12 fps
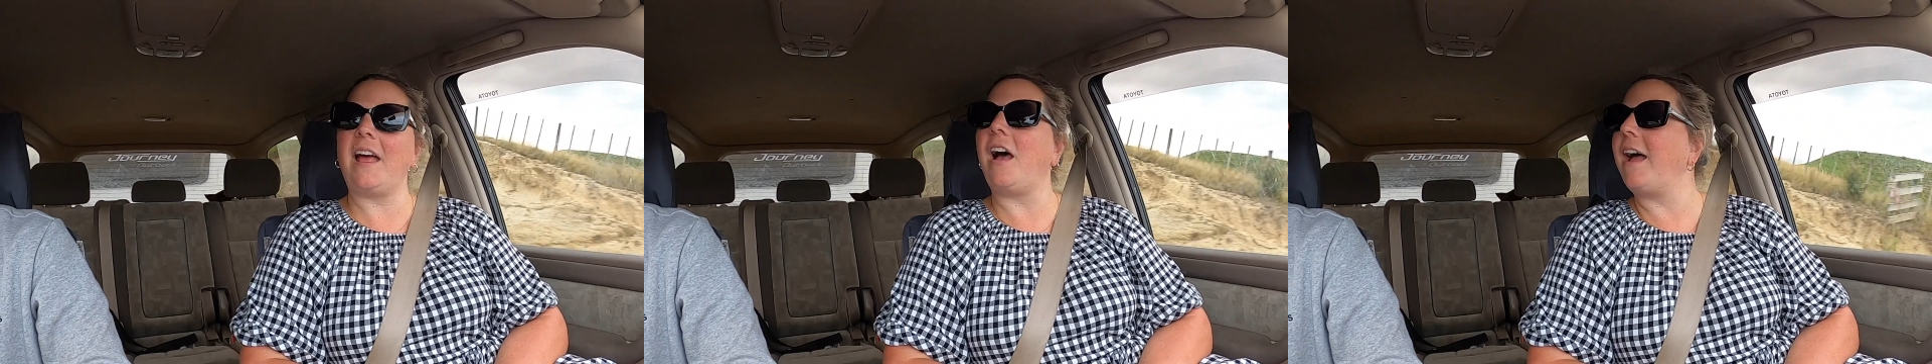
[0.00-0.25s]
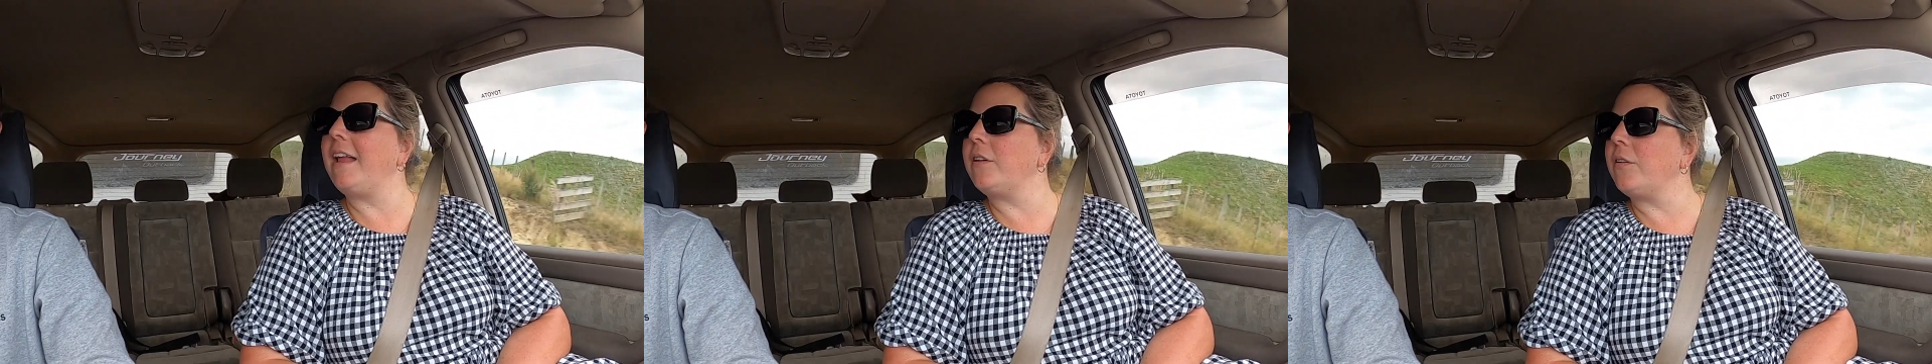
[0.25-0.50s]

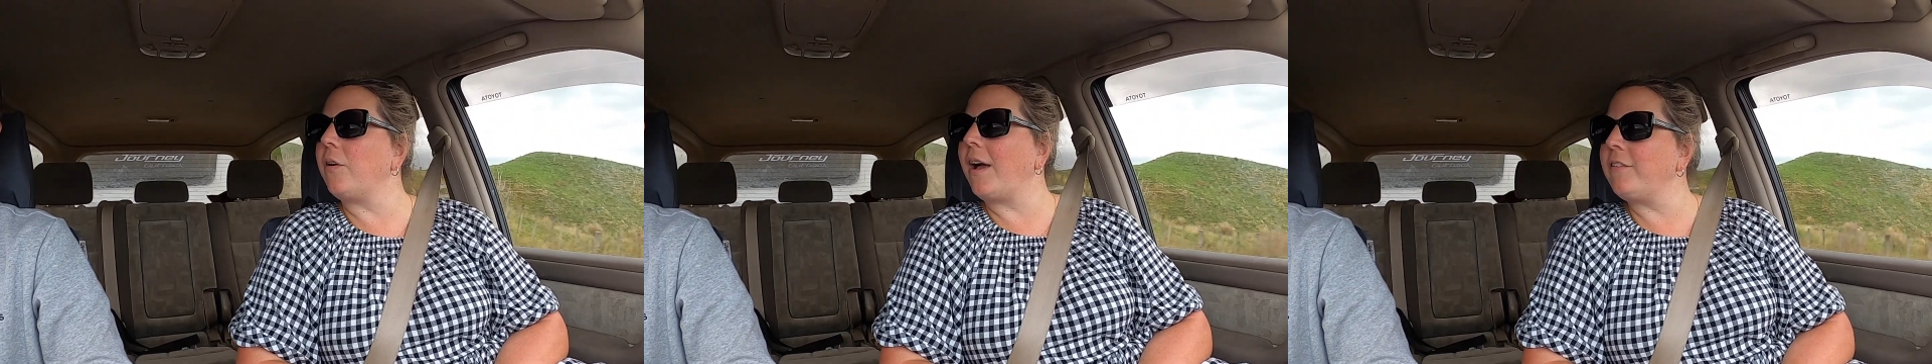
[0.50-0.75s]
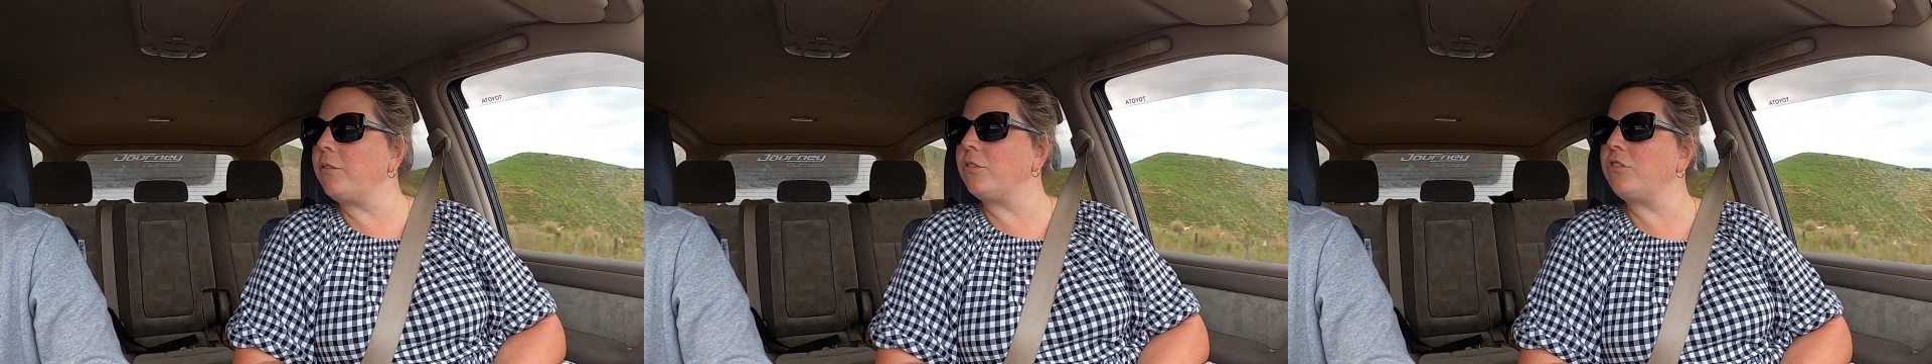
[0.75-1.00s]

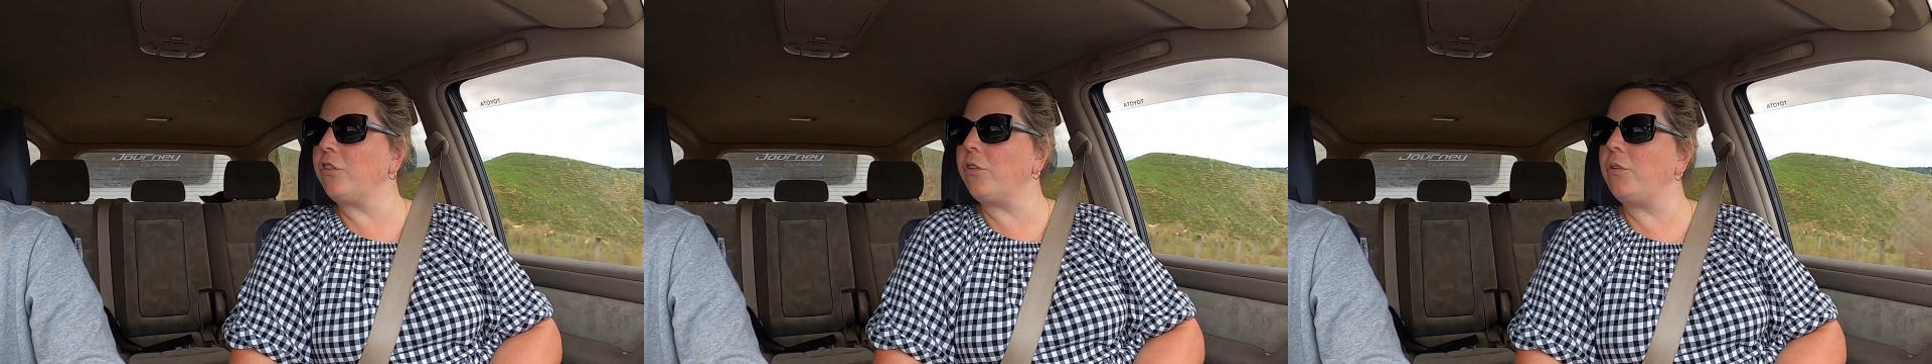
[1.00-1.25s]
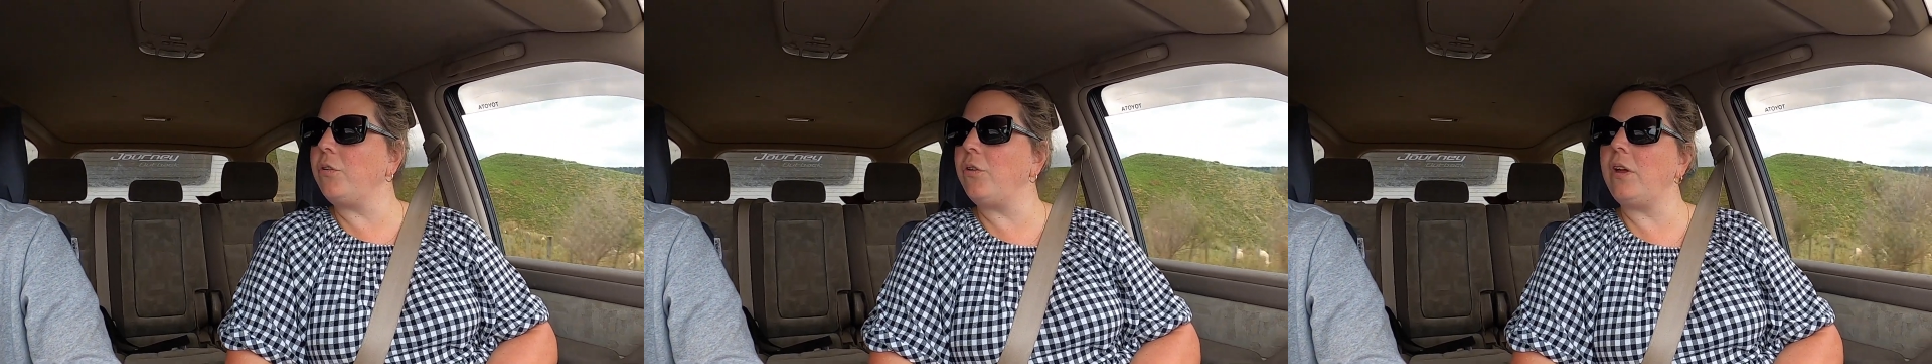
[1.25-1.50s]
I saw
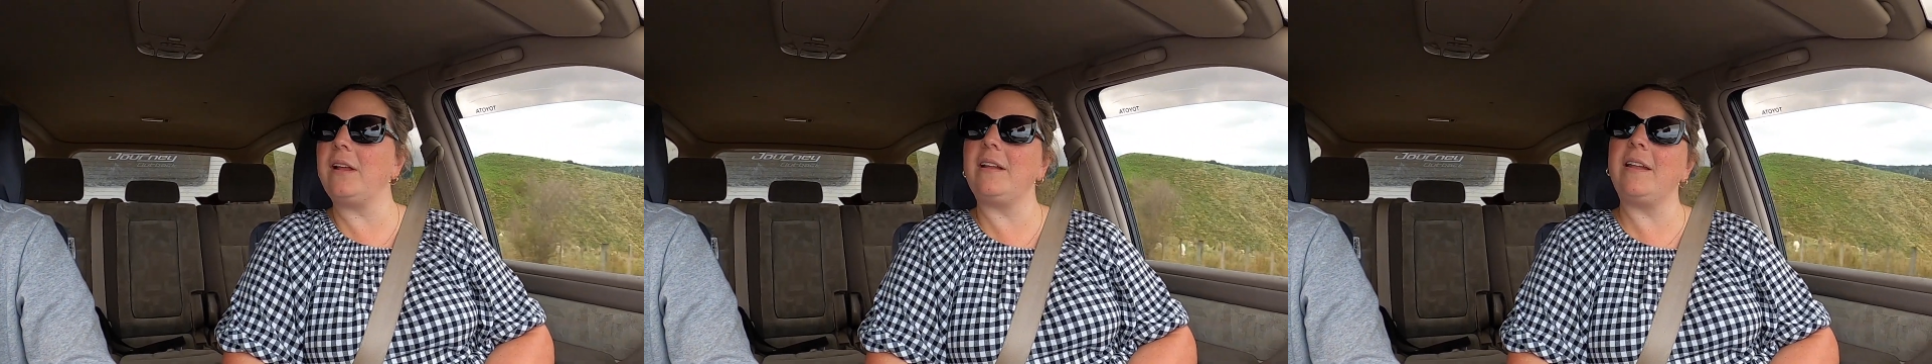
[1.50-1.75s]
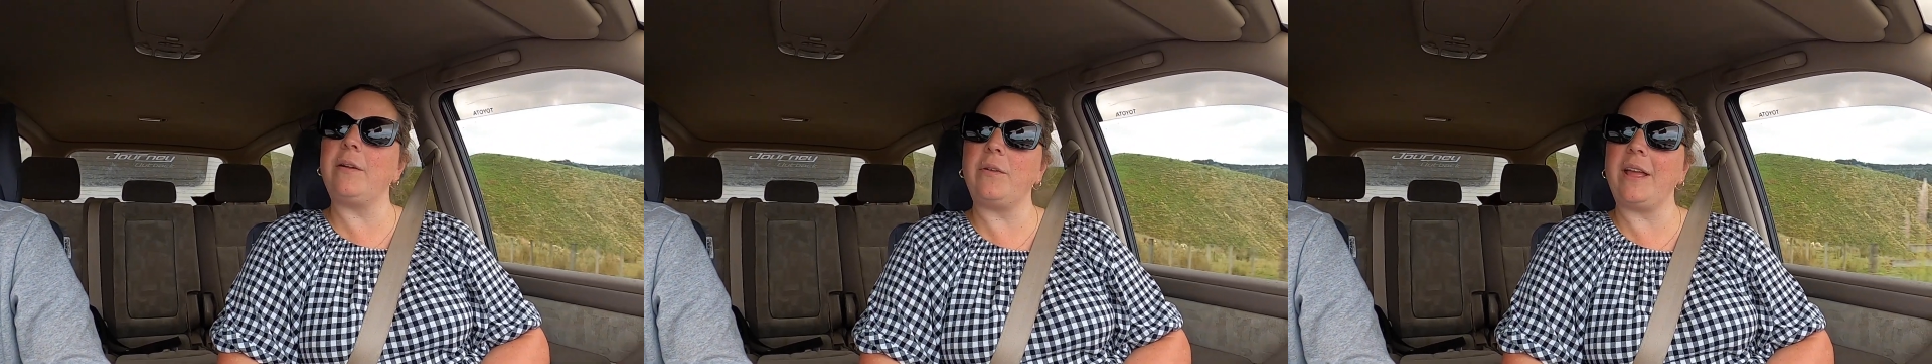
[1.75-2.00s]
2
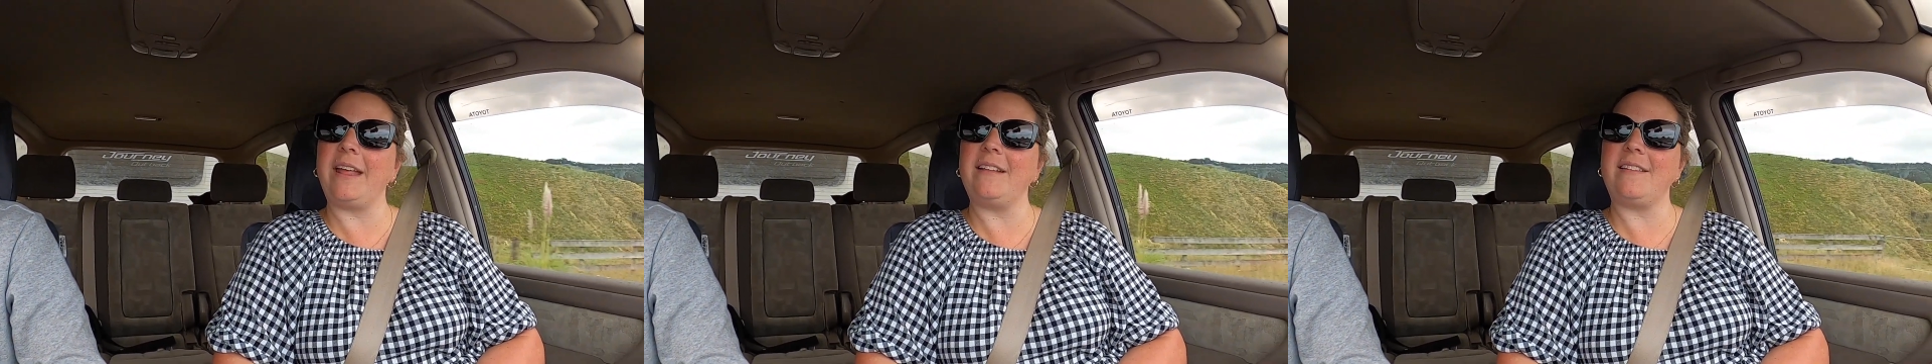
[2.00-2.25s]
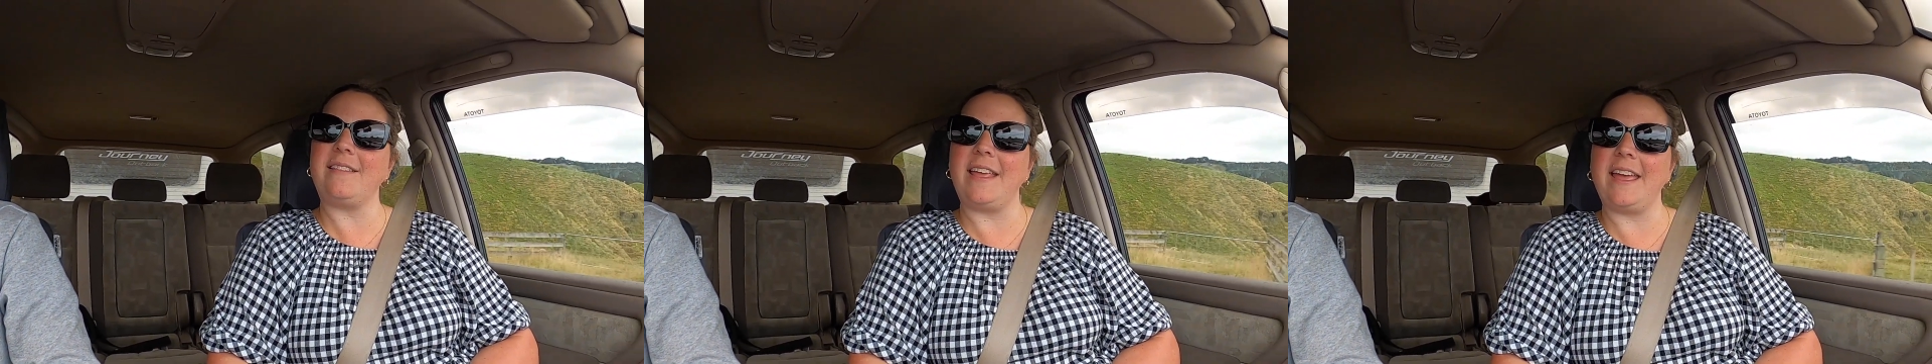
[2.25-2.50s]
little
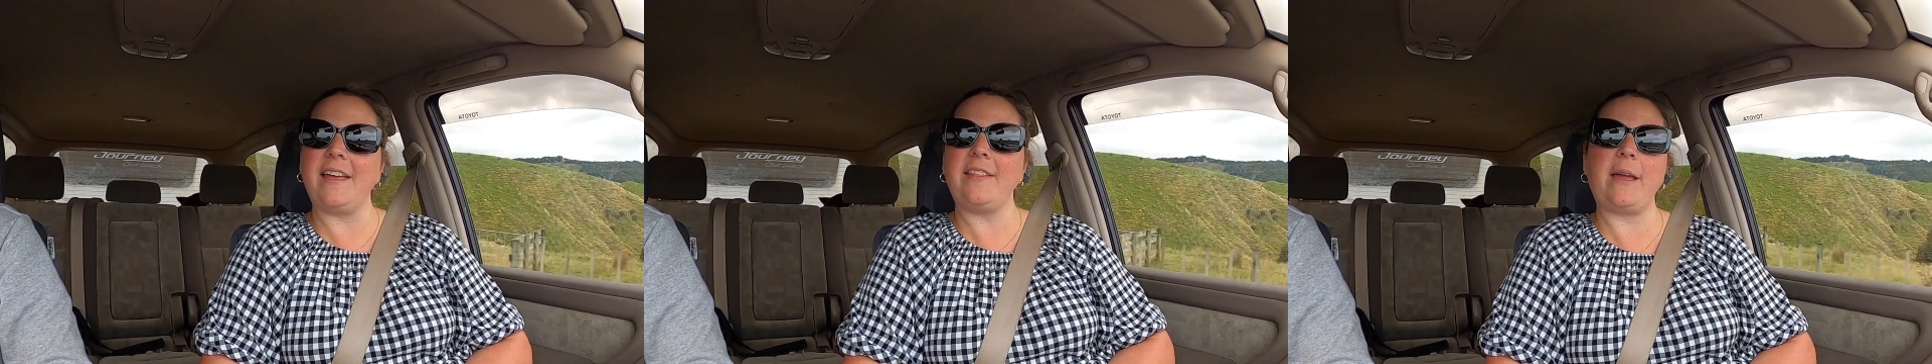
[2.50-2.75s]
kids there.